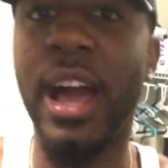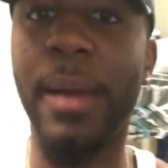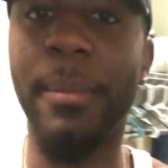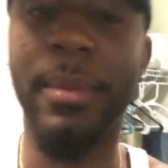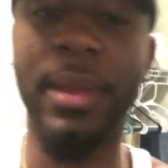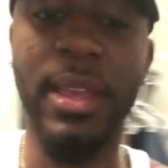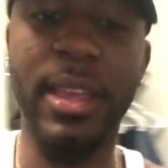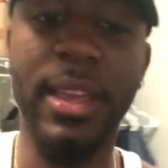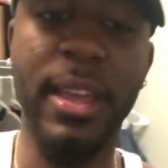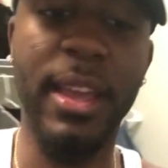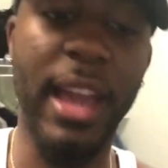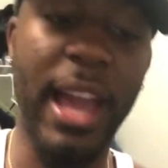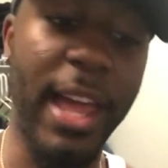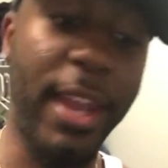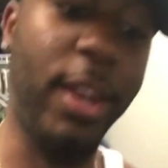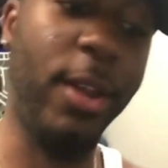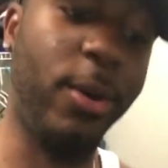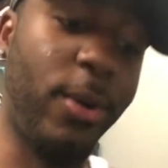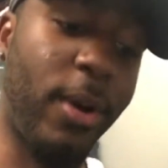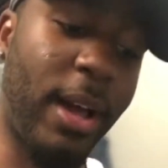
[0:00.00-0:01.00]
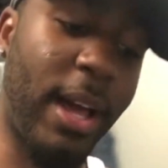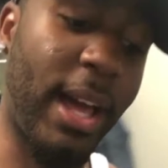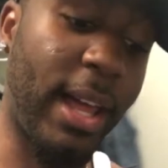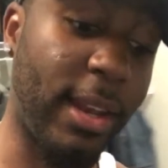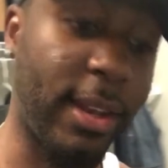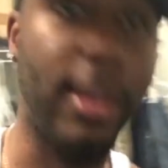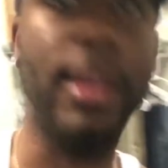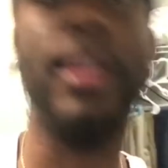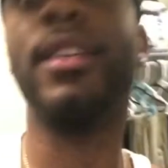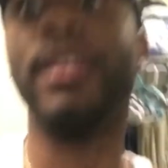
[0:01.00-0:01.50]
I mean, I know I
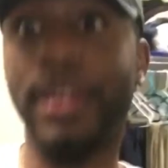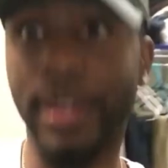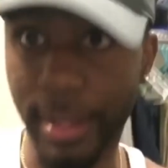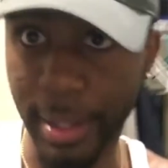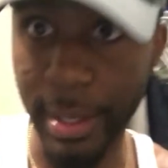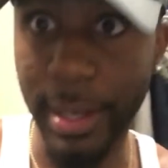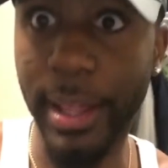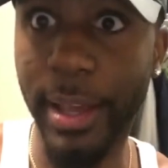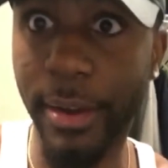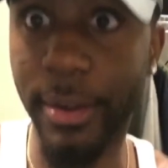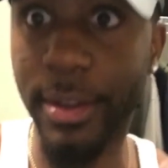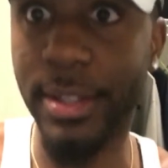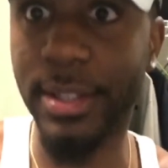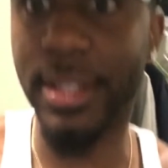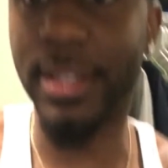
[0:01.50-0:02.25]
look hilarious